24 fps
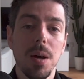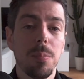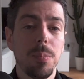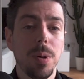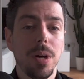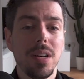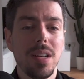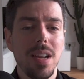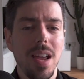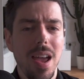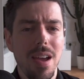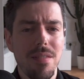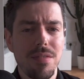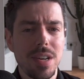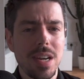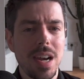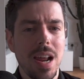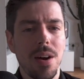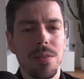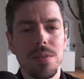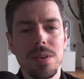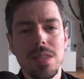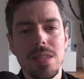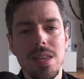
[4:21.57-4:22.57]
But every
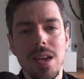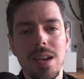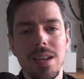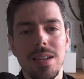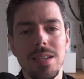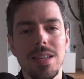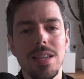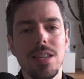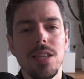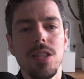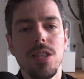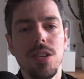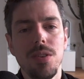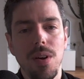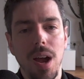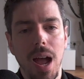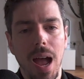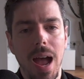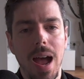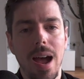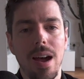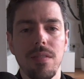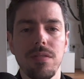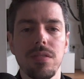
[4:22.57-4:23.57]
now and then, you
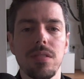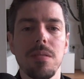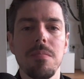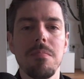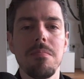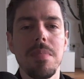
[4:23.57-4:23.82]
have to